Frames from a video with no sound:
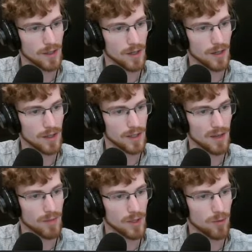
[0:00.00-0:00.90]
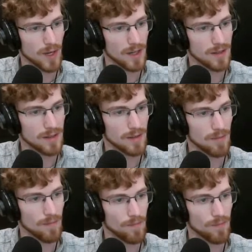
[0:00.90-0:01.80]
it can be quite
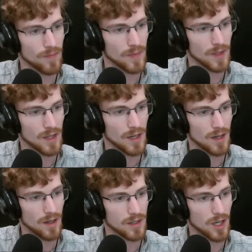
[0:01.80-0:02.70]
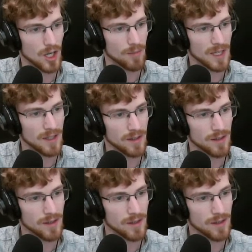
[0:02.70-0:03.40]
calming.